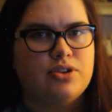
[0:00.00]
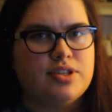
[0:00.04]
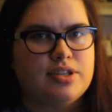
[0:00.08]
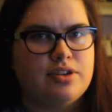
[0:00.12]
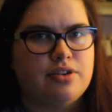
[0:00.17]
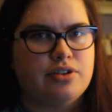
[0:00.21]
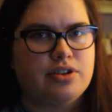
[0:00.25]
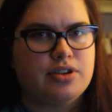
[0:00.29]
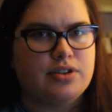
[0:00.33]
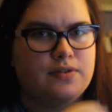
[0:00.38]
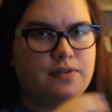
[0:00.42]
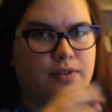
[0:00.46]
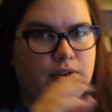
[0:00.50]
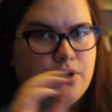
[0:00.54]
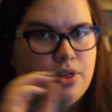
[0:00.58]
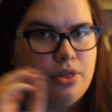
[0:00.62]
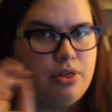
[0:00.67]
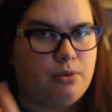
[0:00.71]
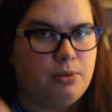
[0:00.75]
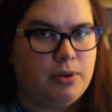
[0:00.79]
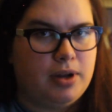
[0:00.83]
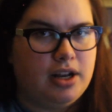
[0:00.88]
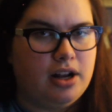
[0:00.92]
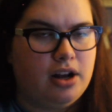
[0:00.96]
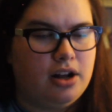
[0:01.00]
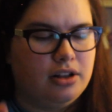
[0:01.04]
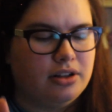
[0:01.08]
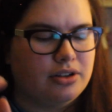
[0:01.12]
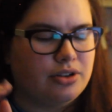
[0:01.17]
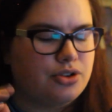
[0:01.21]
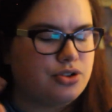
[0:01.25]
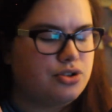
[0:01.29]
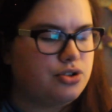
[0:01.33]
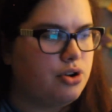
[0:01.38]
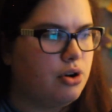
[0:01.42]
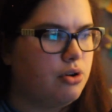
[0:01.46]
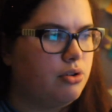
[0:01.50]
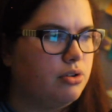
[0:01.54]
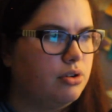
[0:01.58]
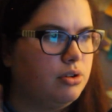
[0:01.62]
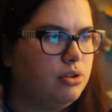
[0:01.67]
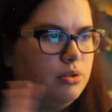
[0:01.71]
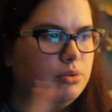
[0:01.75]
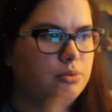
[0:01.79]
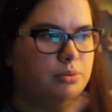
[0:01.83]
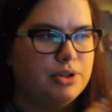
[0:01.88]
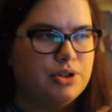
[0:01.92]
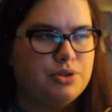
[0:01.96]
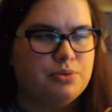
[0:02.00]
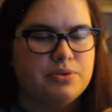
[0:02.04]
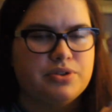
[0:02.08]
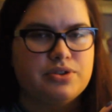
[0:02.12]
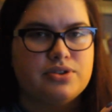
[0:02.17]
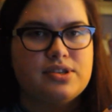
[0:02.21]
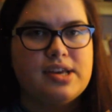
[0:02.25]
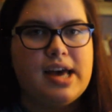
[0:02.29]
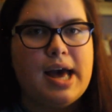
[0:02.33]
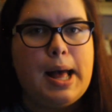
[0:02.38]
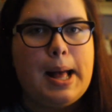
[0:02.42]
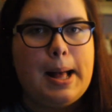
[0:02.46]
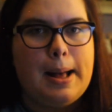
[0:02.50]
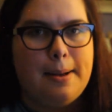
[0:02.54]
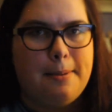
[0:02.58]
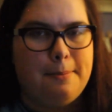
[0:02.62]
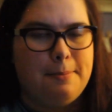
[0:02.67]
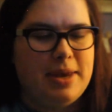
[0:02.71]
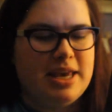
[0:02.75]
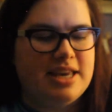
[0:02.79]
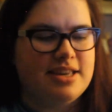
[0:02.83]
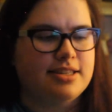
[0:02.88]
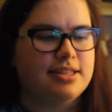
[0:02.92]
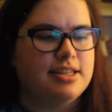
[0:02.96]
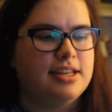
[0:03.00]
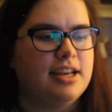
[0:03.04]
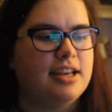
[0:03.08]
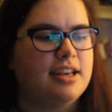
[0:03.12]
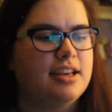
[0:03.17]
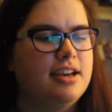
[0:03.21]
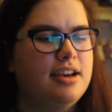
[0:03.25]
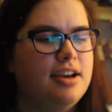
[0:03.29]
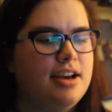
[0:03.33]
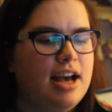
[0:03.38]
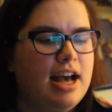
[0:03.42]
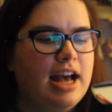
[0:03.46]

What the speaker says: series for $3 total, which was amazing.